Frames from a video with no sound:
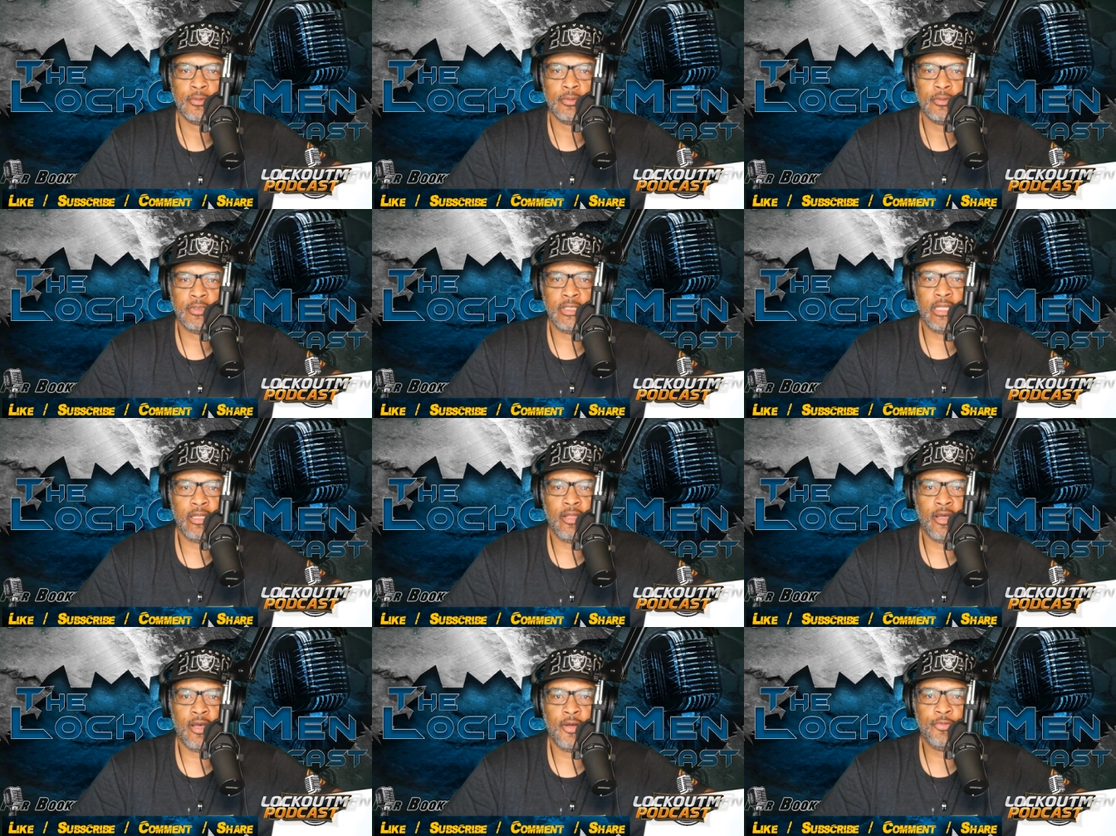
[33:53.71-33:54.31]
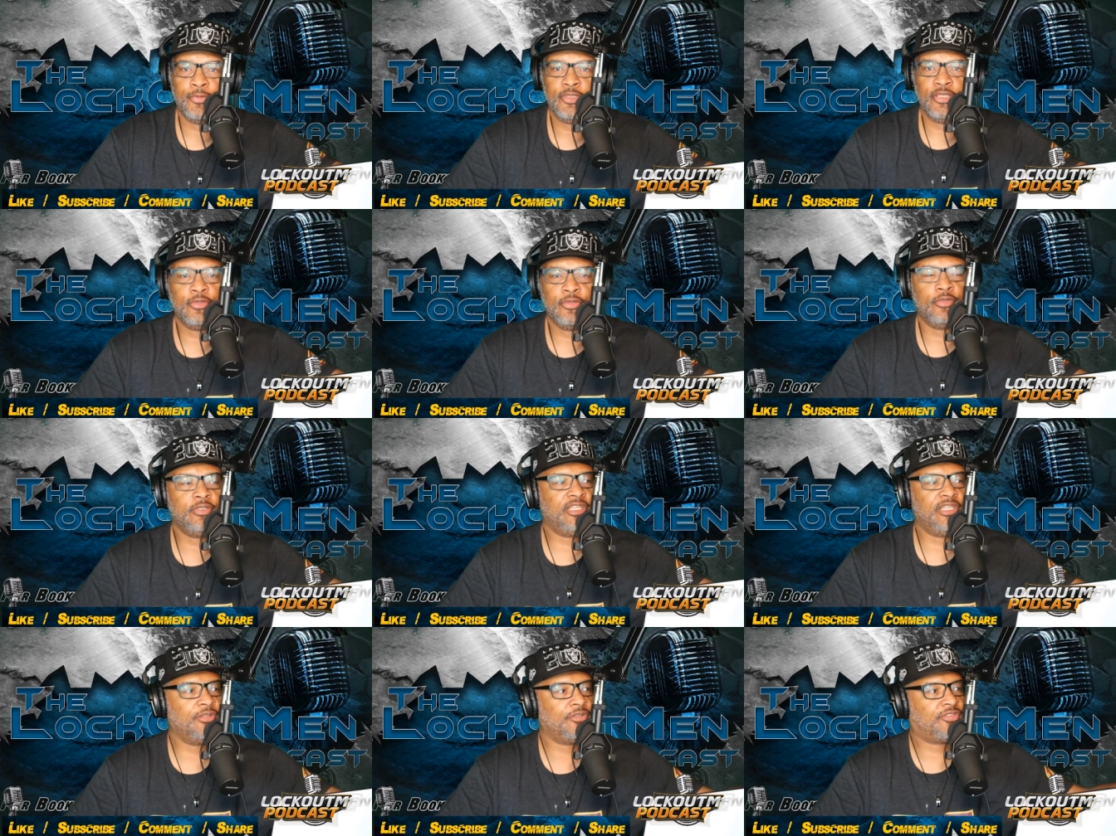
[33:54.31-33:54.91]
You know, you're,
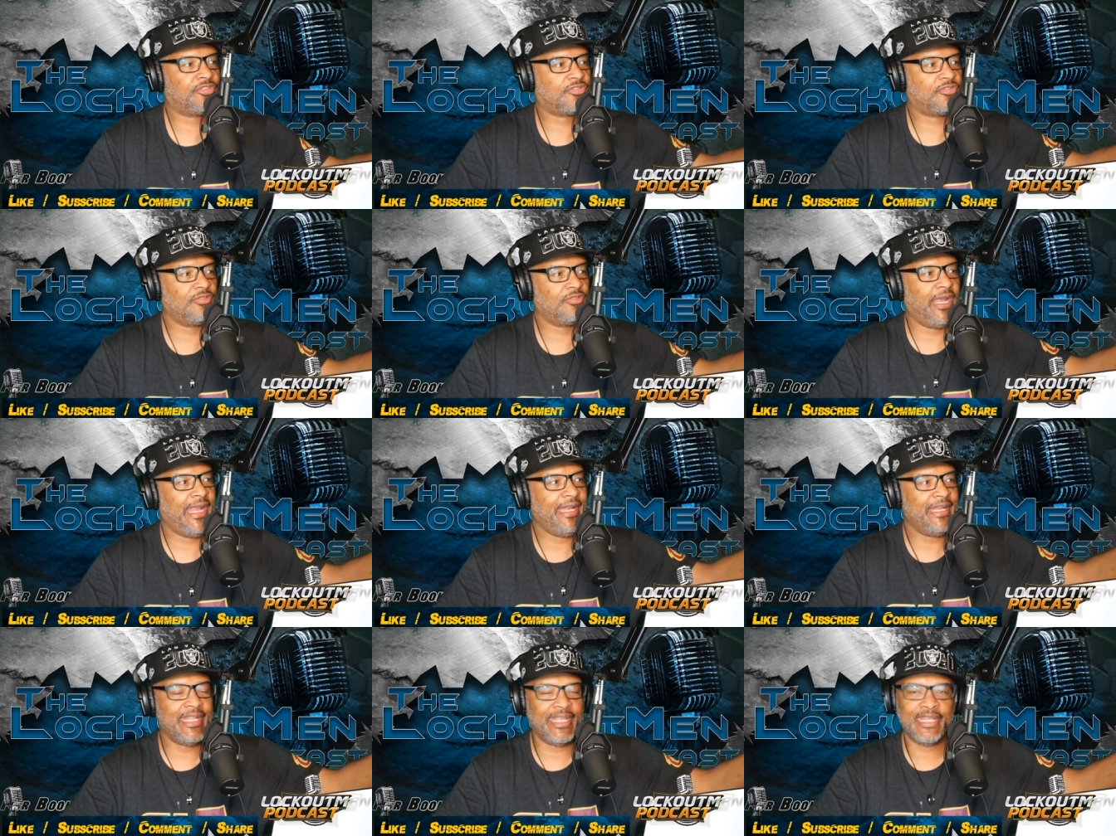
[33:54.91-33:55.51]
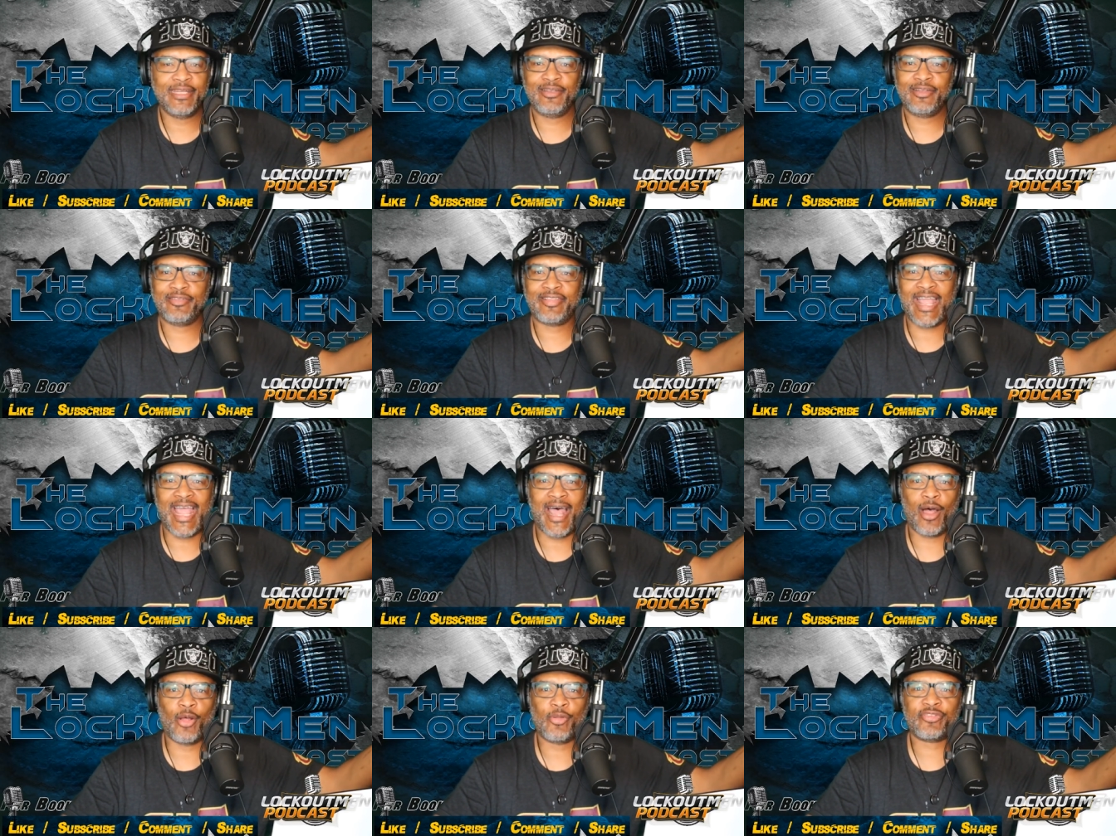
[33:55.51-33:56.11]
you're stranded
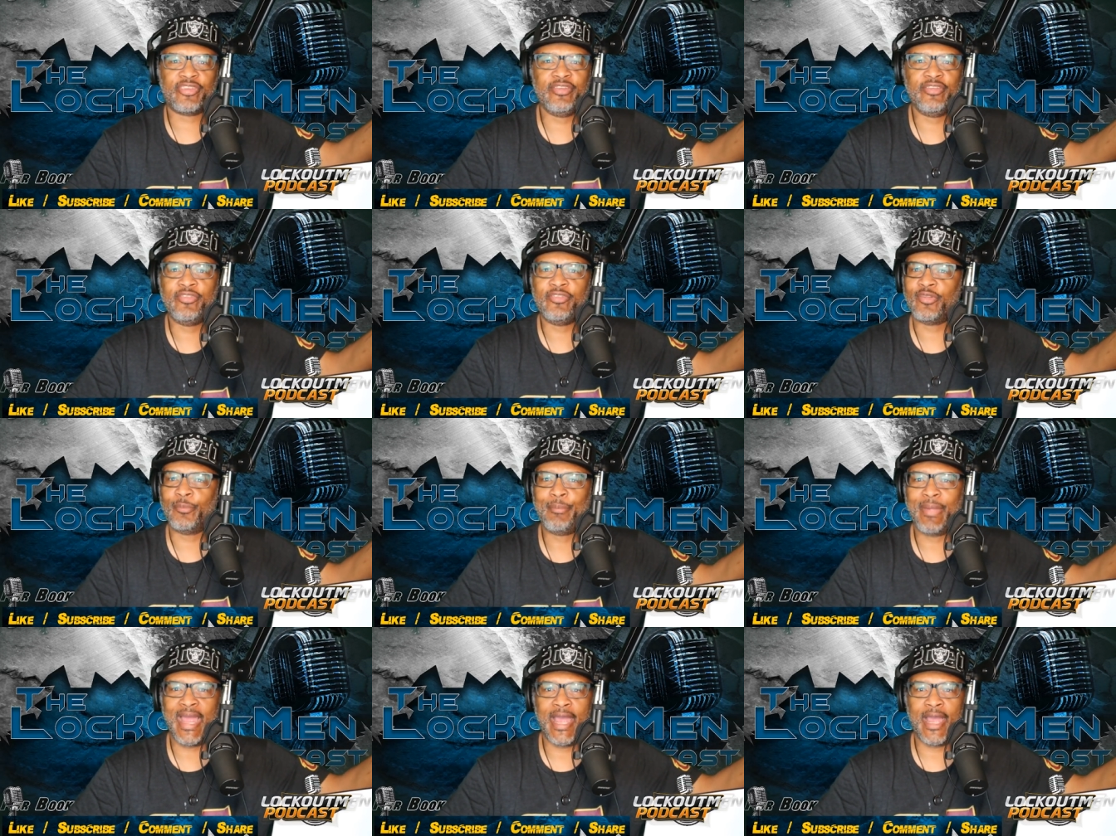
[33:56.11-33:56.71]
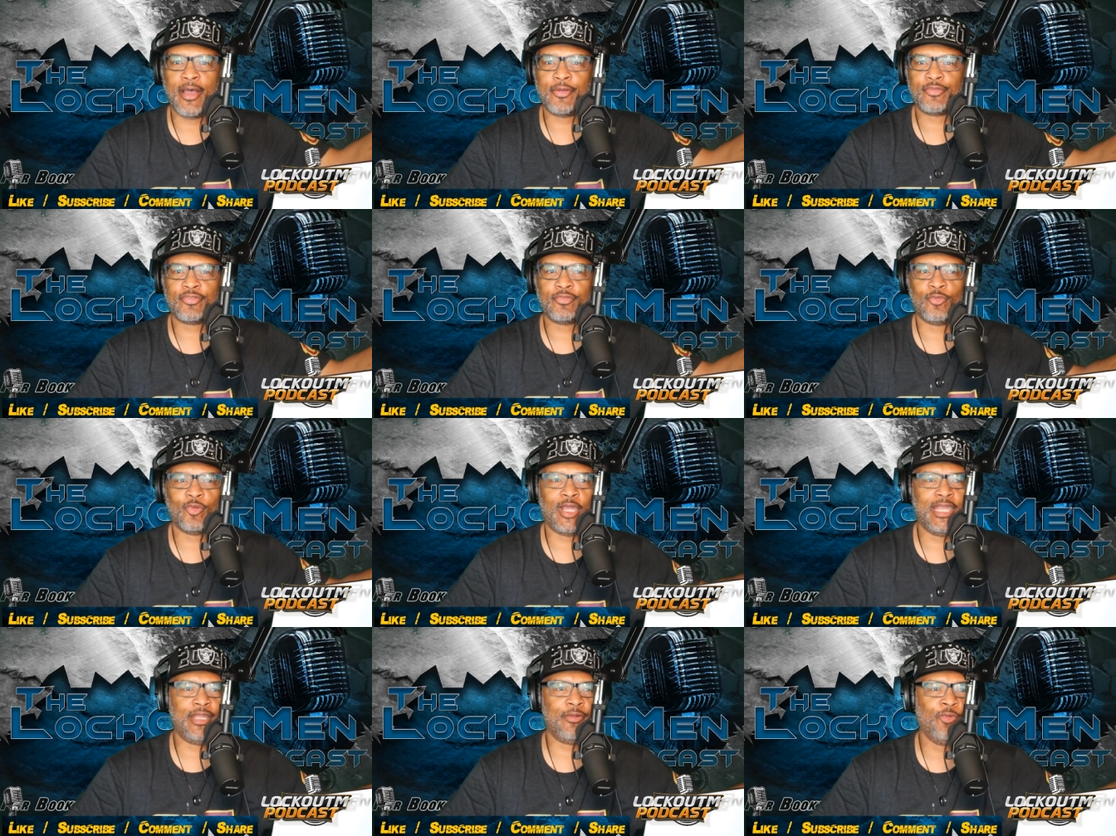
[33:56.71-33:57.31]
thousands of miles away.